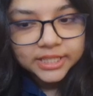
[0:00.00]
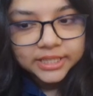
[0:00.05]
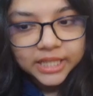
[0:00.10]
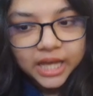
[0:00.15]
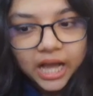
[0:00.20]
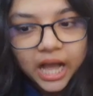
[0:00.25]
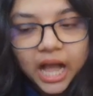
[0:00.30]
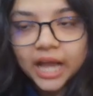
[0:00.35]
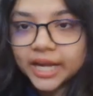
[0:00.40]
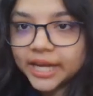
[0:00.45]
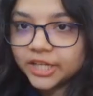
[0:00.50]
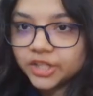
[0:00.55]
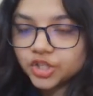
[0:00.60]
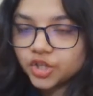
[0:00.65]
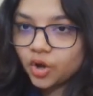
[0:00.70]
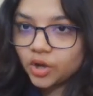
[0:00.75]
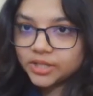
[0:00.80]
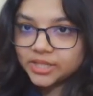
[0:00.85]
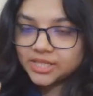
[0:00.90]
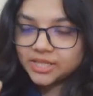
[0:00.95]
the RH
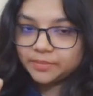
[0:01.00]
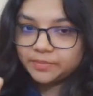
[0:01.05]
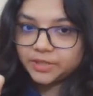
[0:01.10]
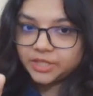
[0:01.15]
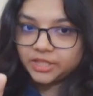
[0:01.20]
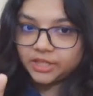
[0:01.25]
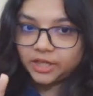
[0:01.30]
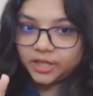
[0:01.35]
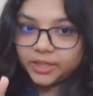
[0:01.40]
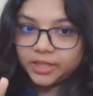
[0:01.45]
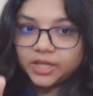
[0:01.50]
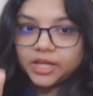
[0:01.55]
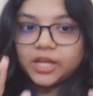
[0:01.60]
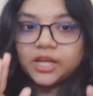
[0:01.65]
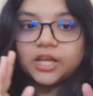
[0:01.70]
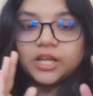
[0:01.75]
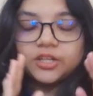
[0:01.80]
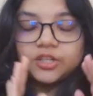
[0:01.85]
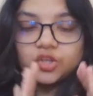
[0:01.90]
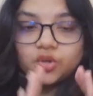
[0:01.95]
concept here.
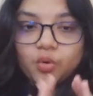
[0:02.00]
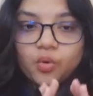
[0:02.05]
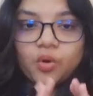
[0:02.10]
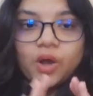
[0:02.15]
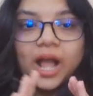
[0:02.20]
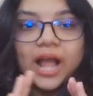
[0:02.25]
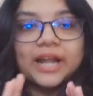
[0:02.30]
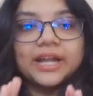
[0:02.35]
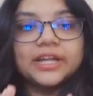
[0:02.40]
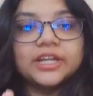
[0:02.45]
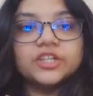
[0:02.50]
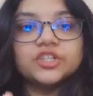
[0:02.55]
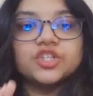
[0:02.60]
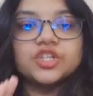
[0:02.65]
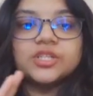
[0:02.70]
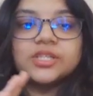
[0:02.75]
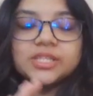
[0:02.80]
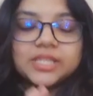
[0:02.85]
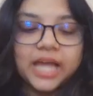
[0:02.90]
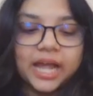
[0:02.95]
No
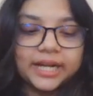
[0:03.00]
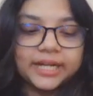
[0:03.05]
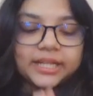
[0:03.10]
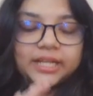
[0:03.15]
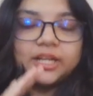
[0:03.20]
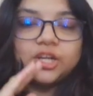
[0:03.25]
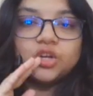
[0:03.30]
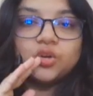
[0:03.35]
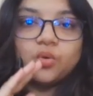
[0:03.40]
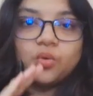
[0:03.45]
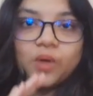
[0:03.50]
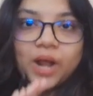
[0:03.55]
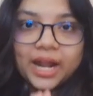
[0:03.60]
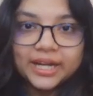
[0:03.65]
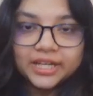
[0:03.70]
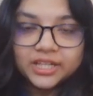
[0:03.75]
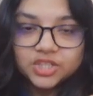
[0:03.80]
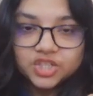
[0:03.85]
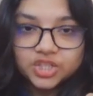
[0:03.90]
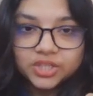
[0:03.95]
antigens, that is no
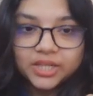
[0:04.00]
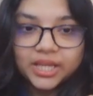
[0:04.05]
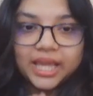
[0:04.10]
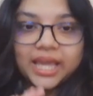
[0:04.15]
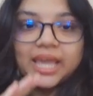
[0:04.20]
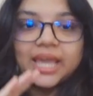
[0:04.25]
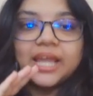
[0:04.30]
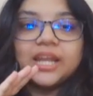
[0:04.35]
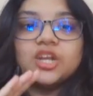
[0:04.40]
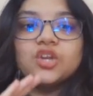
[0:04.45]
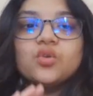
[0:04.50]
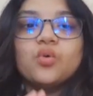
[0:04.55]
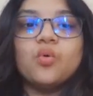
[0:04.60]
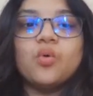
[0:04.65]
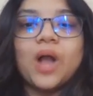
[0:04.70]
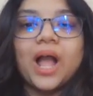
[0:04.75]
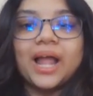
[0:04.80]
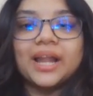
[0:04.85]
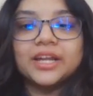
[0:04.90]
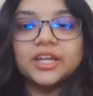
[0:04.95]
antigen A, no
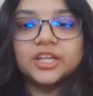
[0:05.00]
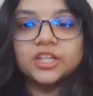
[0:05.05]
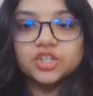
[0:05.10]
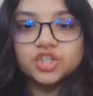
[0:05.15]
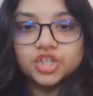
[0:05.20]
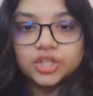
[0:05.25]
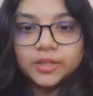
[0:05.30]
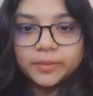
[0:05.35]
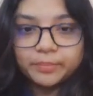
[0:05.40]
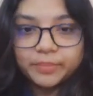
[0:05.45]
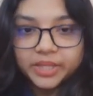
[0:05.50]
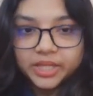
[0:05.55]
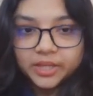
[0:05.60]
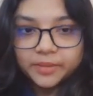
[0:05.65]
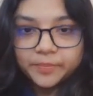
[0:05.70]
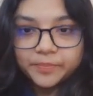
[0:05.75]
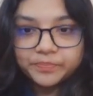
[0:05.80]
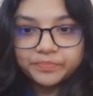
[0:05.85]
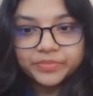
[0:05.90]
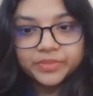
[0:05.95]
antigen B.
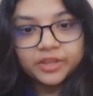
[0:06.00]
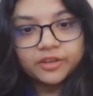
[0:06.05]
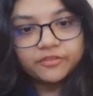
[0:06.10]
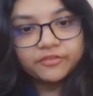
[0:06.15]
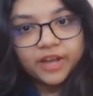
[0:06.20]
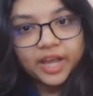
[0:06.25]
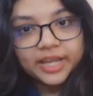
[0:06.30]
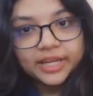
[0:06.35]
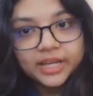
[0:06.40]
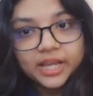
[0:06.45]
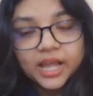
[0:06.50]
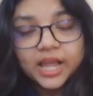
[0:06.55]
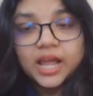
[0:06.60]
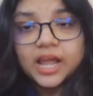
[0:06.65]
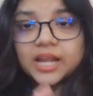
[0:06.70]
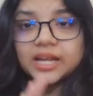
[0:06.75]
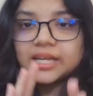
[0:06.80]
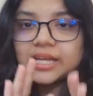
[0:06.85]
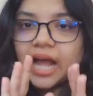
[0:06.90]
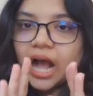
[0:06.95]
Fine.
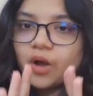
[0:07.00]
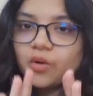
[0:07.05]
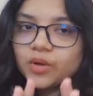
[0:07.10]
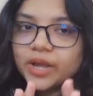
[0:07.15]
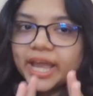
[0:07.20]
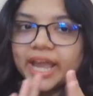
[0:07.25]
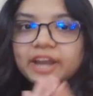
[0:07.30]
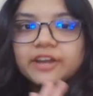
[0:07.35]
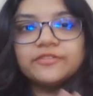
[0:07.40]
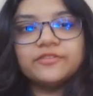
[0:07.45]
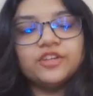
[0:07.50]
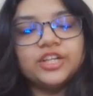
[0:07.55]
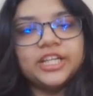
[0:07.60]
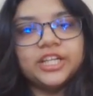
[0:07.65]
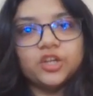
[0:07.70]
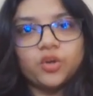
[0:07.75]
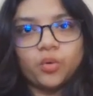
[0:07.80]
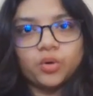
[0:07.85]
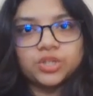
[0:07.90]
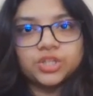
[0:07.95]
Now carefully
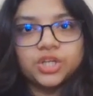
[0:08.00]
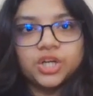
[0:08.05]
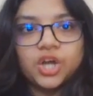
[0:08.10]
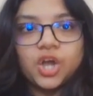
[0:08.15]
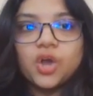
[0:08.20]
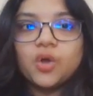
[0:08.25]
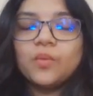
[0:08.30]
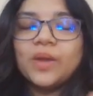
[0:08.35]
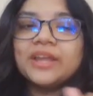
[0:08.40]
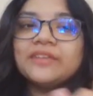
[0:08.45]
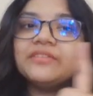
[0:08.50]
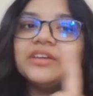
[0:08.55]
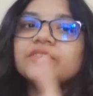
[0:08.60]
note. When we